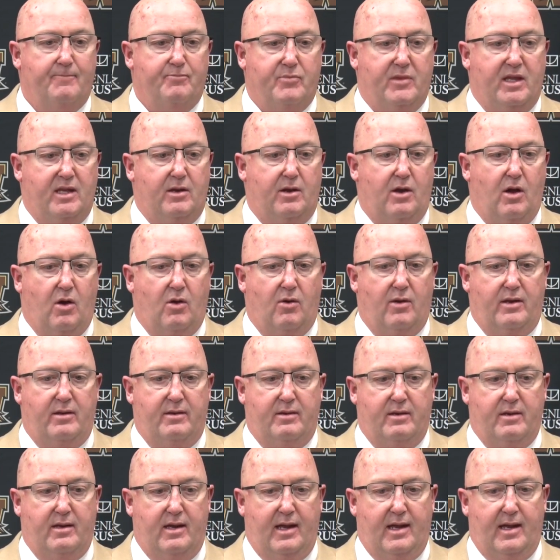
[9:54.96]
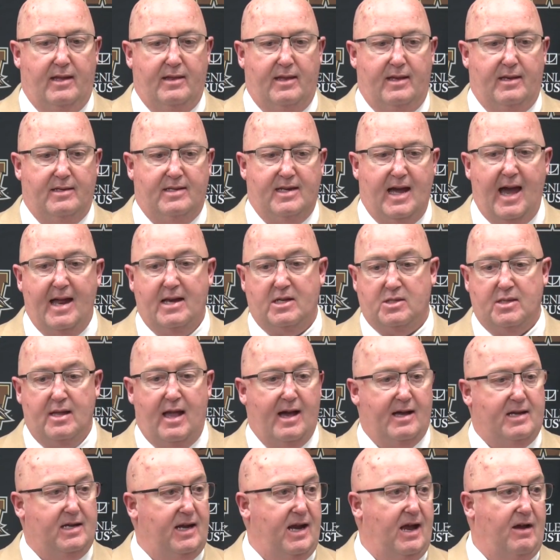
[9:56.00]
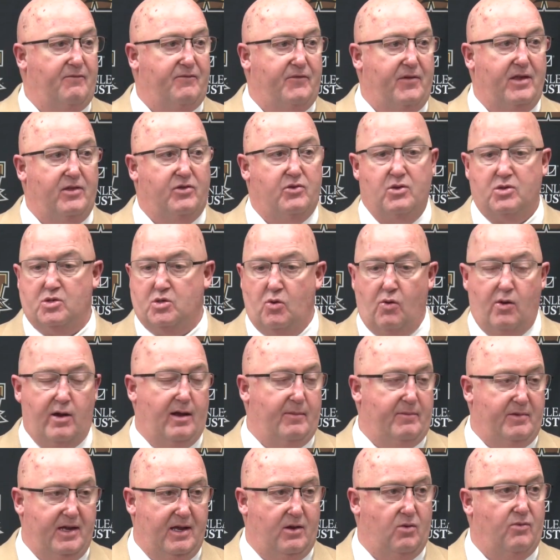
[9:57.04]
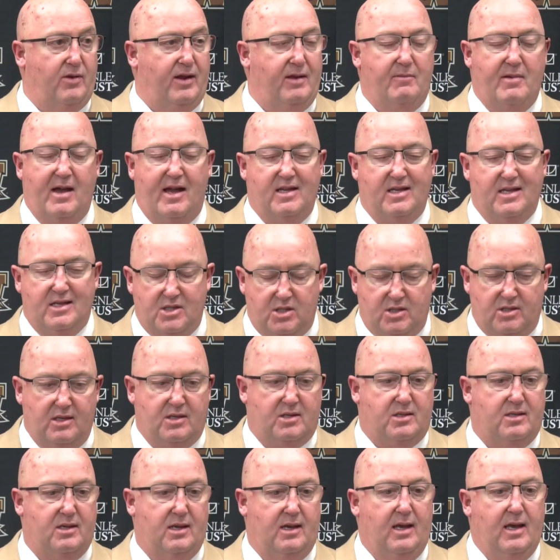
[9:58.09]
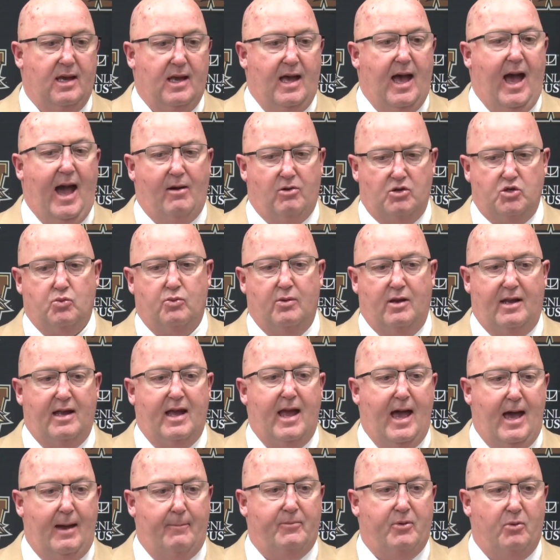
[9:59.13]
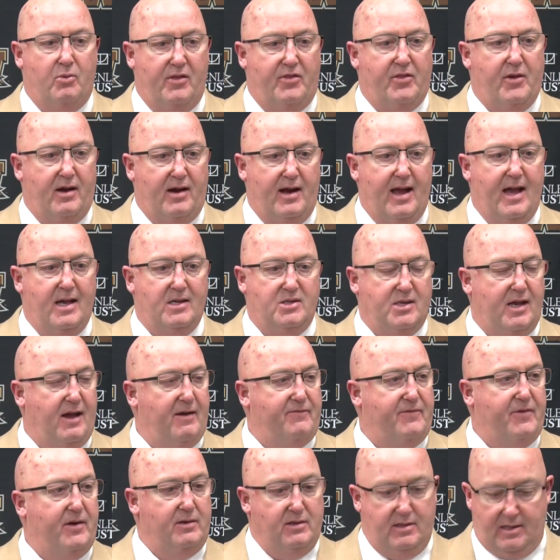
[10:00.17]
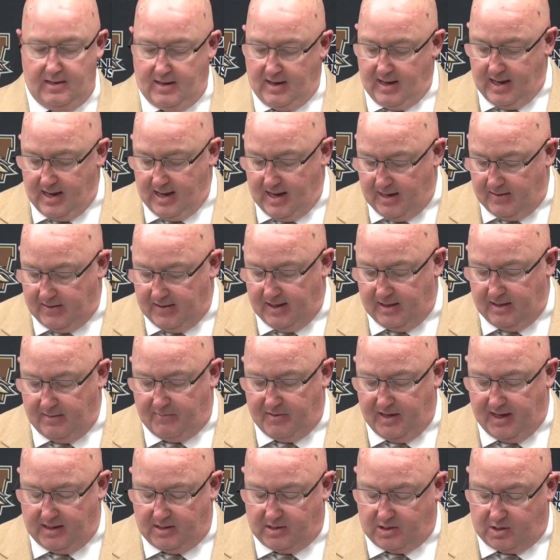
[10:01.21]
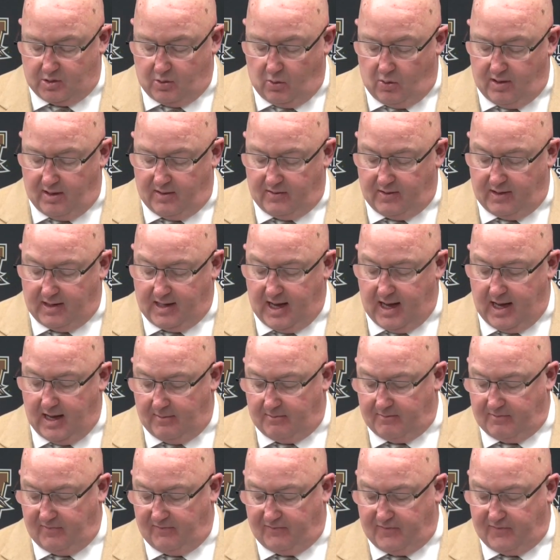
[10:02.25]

you know, and then Titus knocking down free throws, going up, getting rebounds. It's just, I was really happy with our guys' effort. And then the big story of the game